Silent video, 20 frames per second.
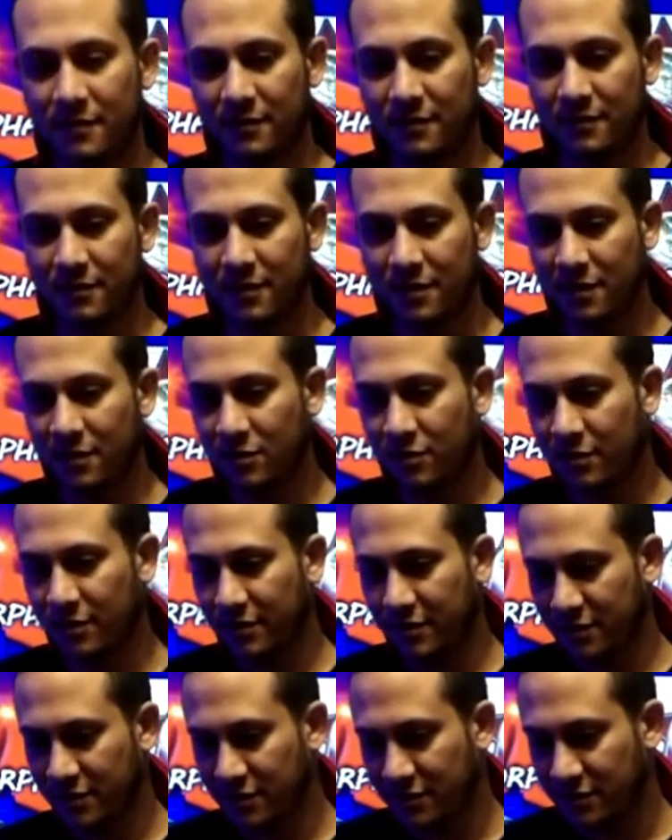There
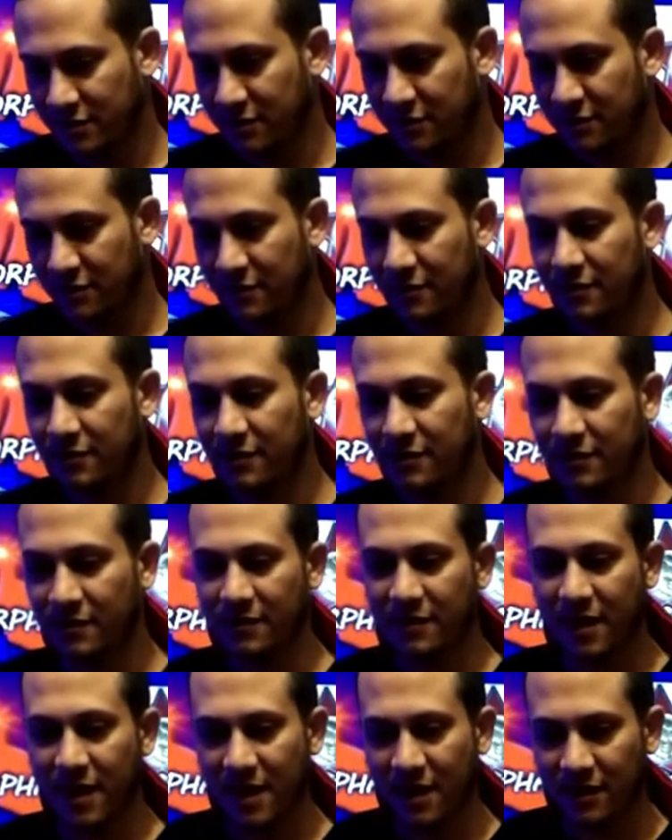is,
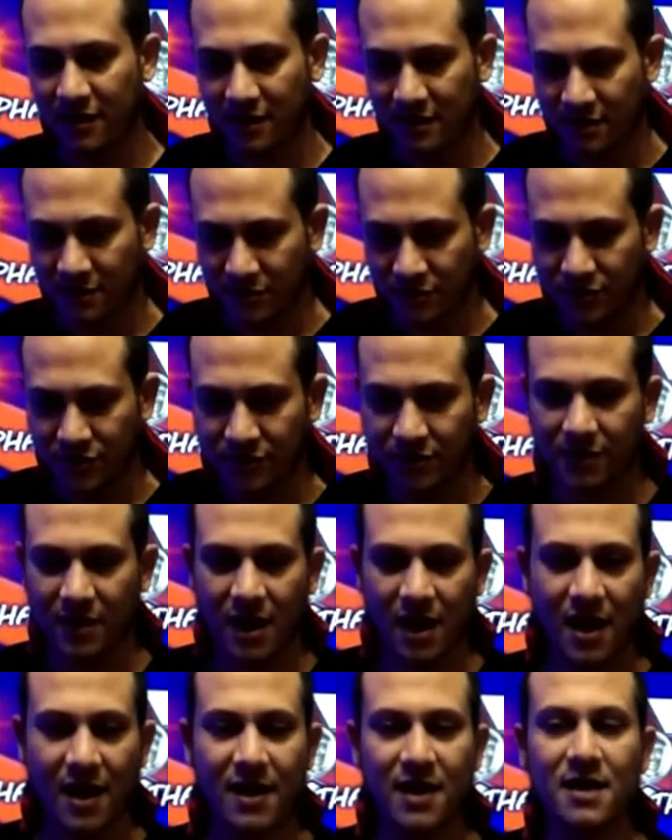that is,
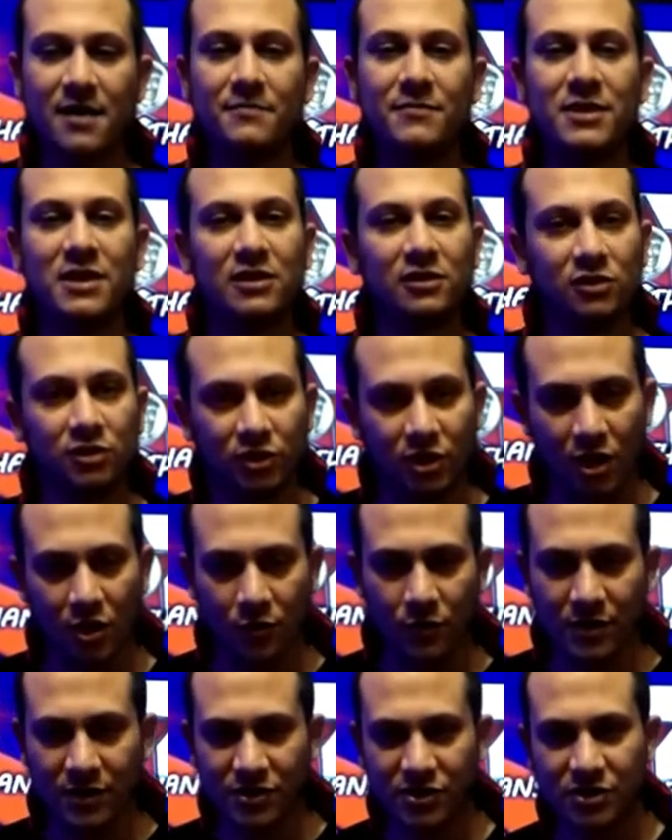I am the
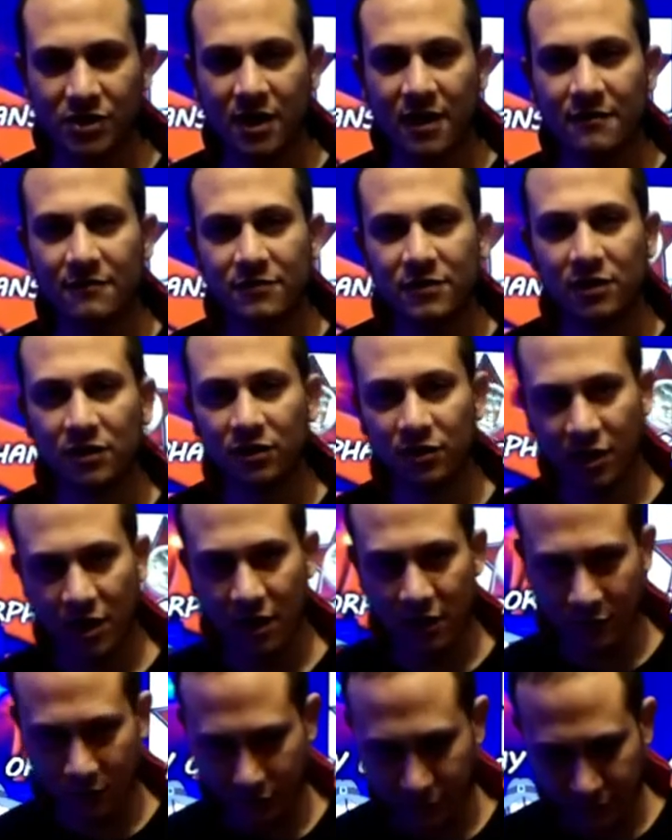lowest of the
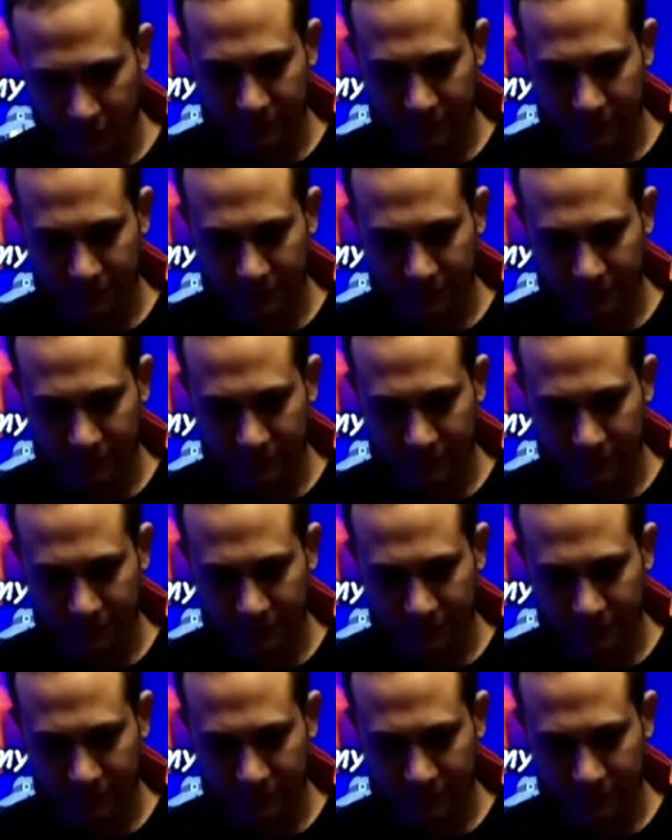low.